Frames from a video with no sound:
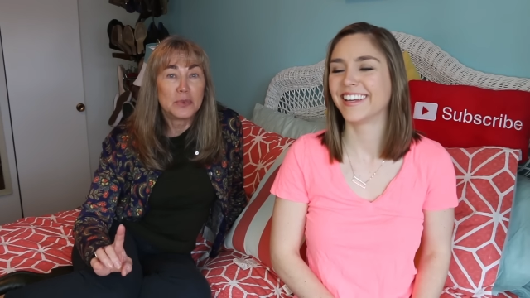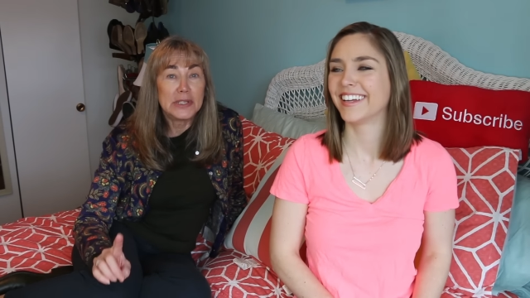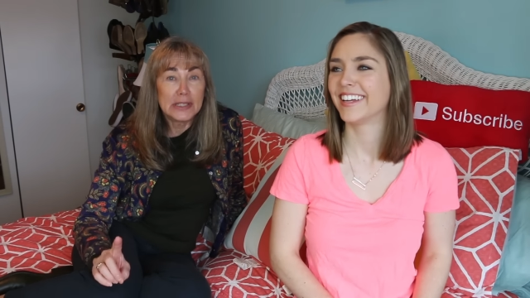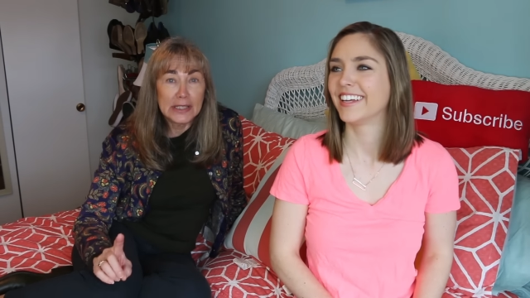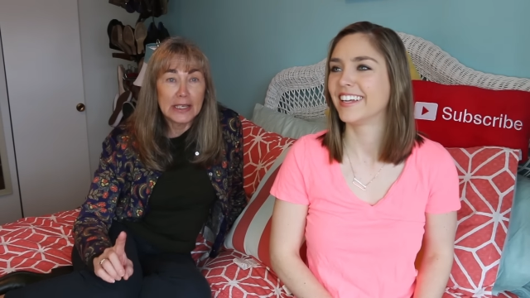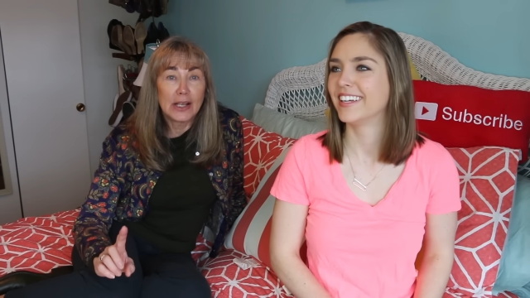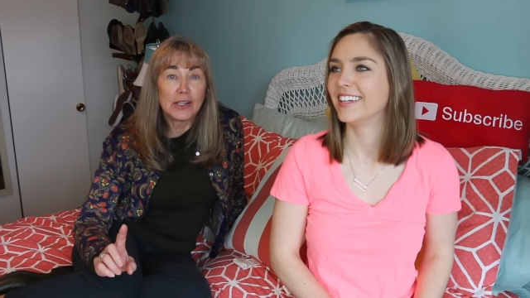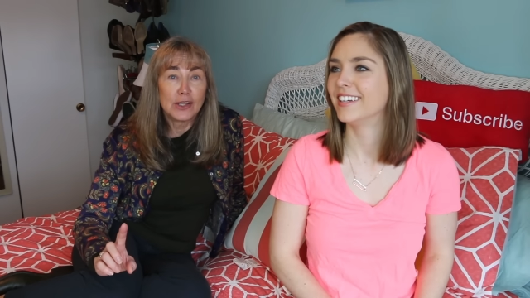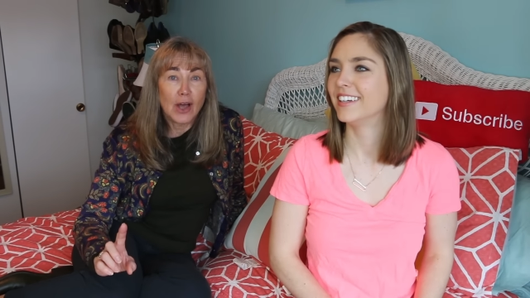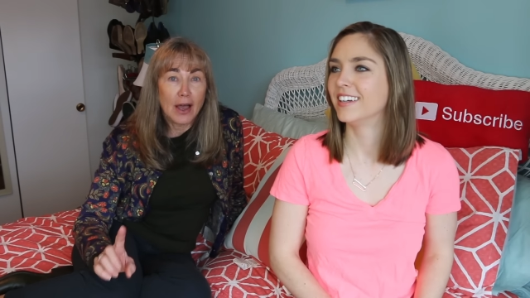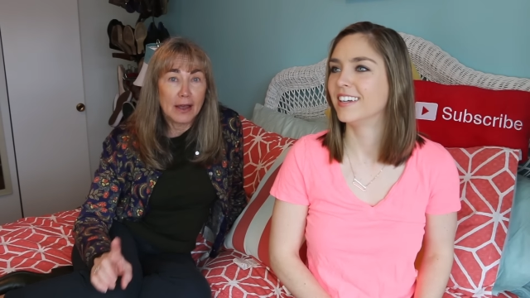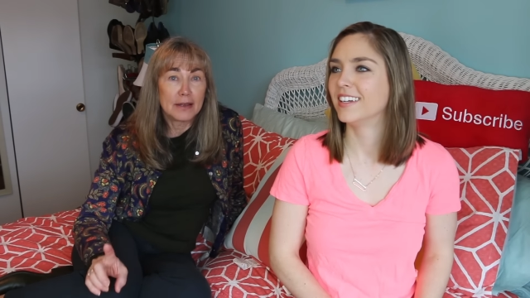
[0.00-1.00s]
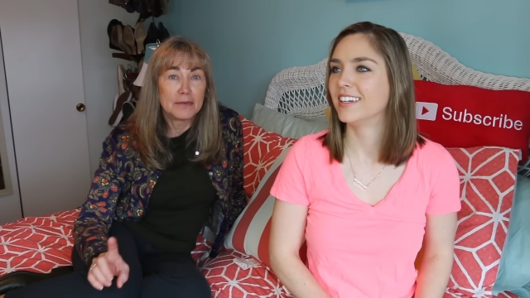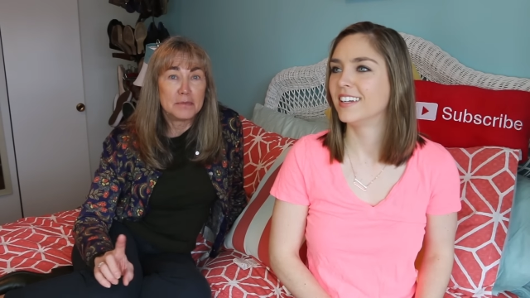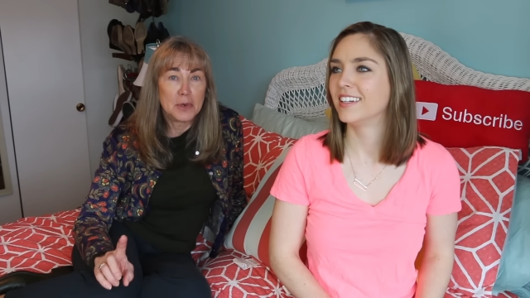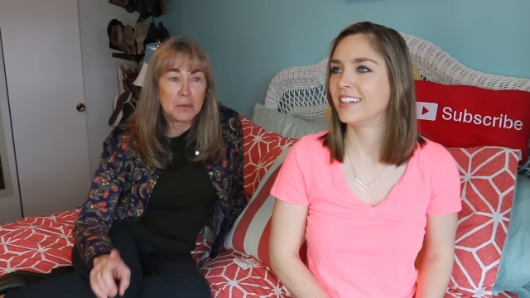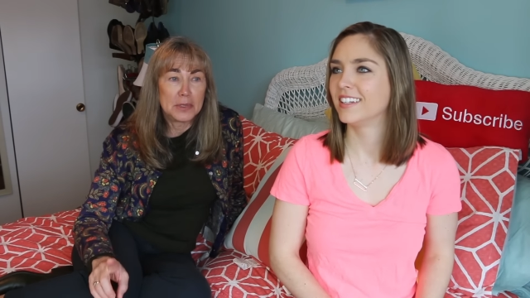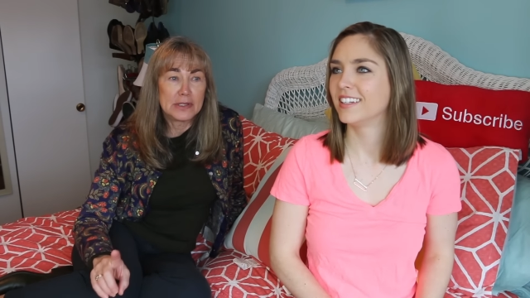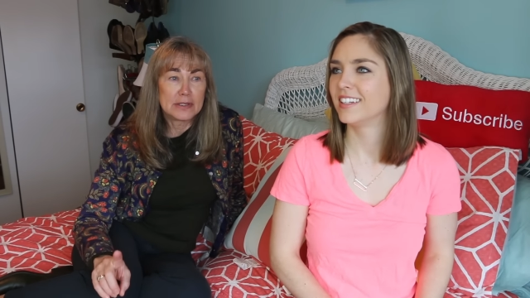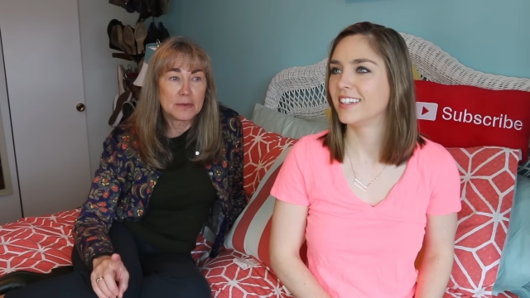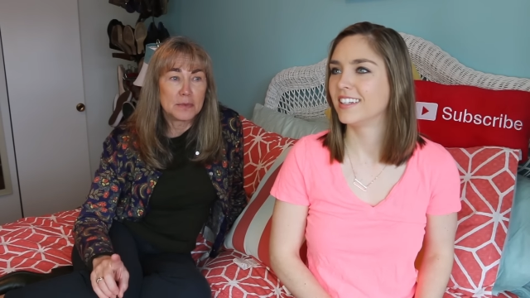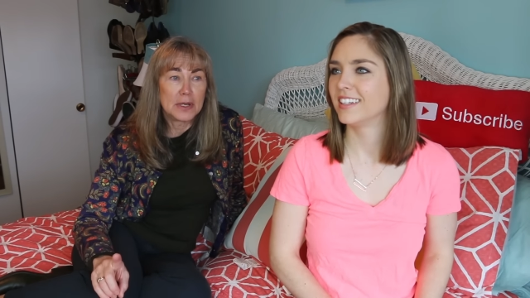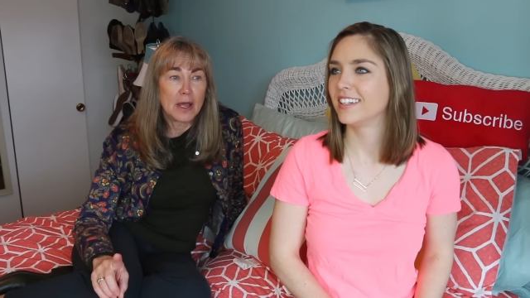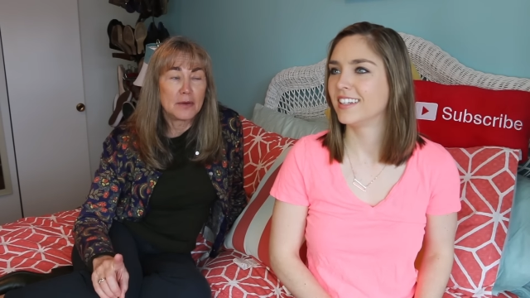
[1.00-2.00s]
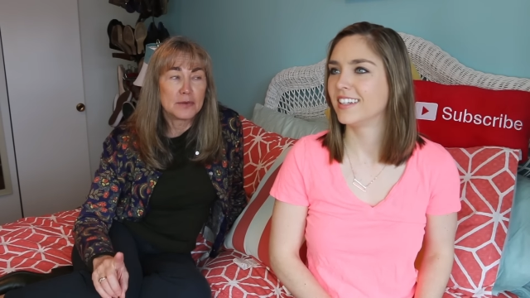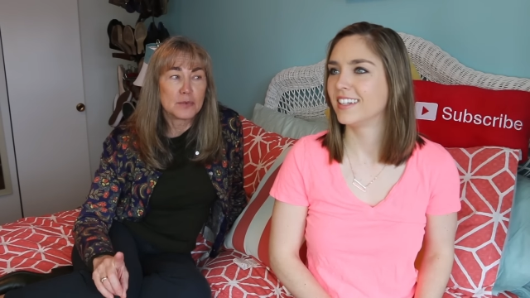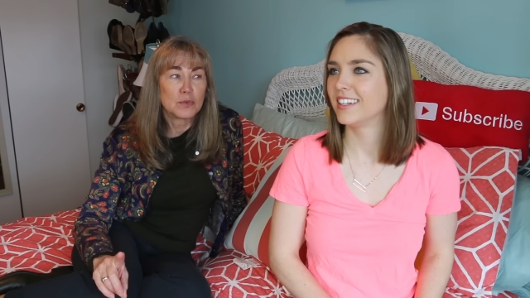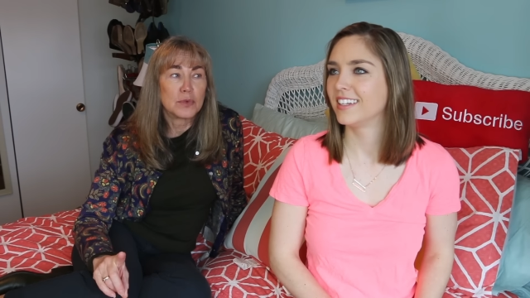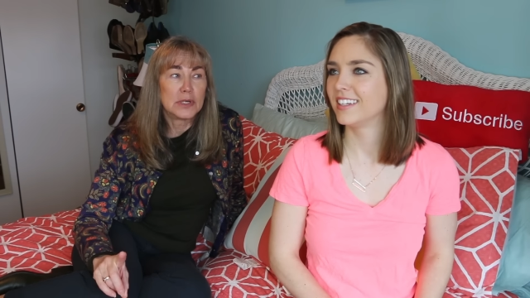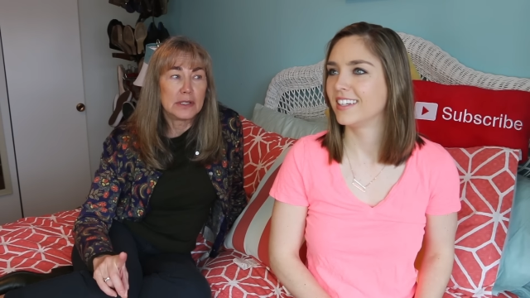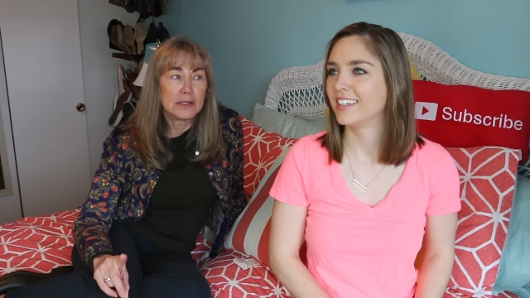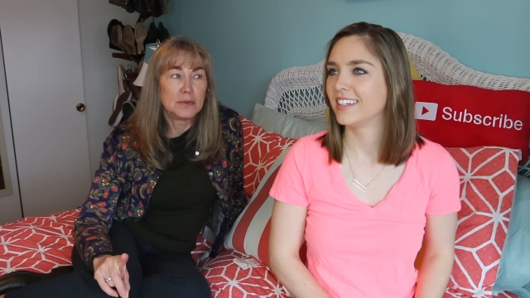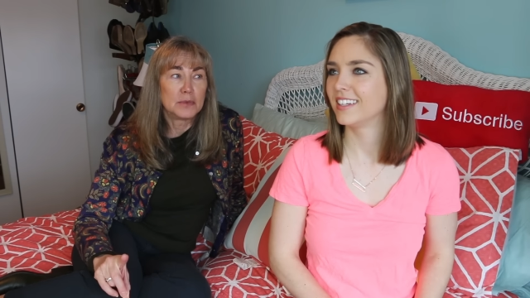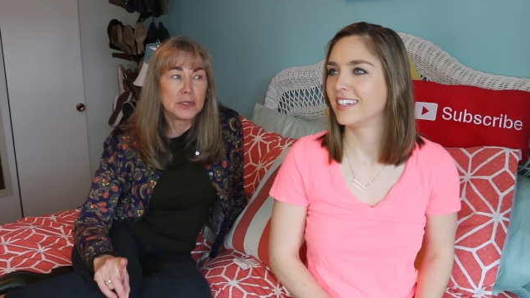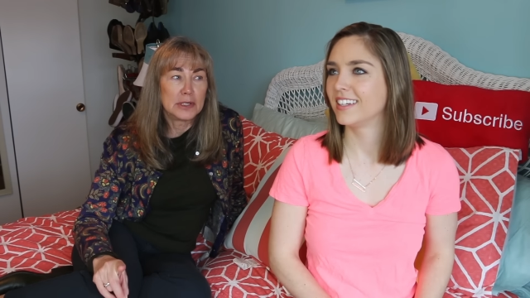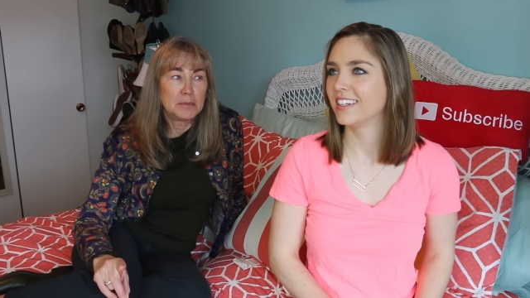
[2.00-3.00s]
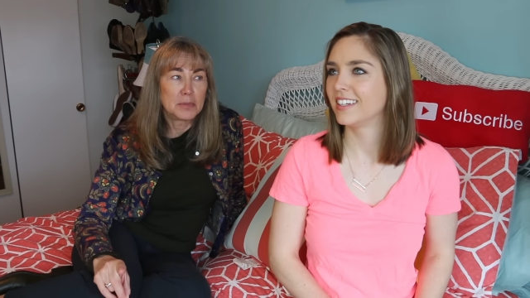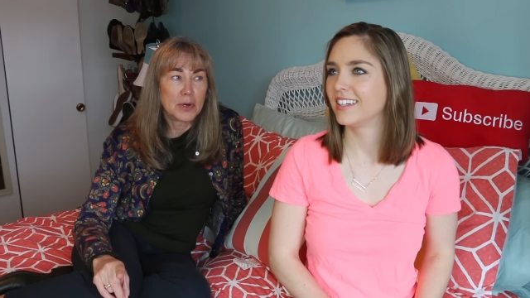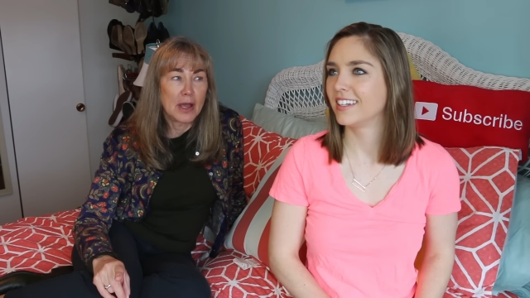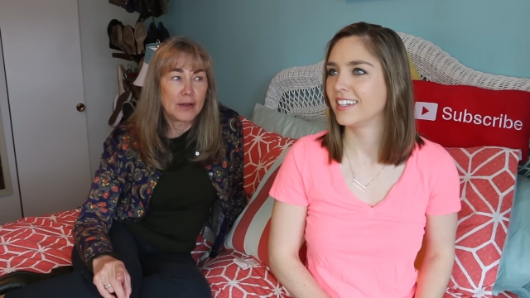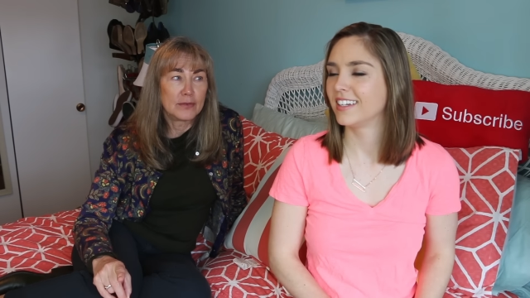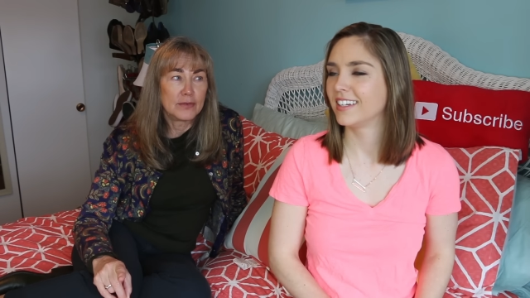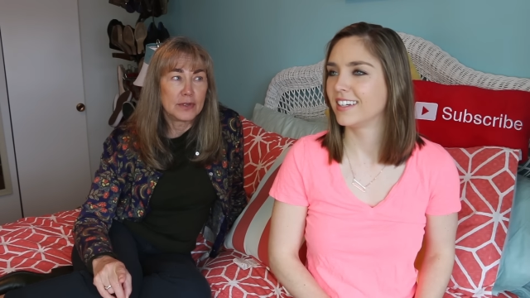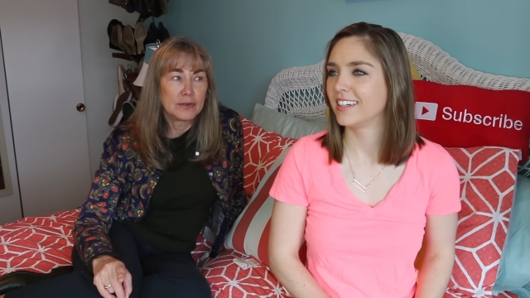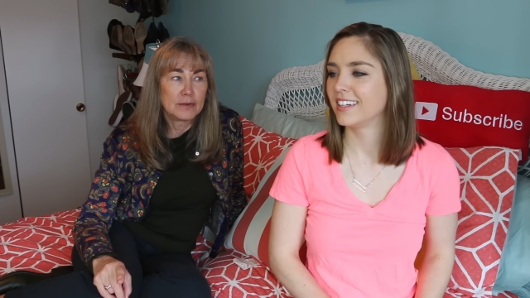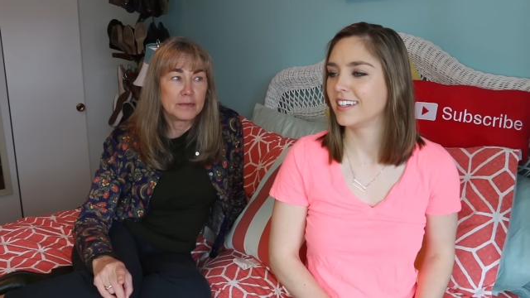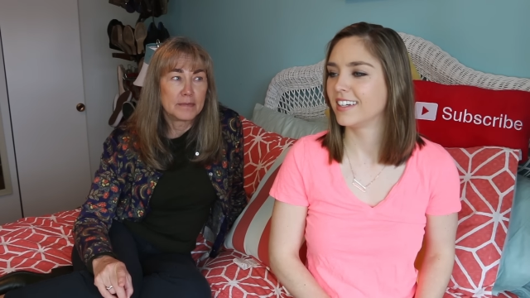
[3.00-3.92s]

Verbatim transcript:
Speaker 1: really a lot of moments when I was really, really proud of you.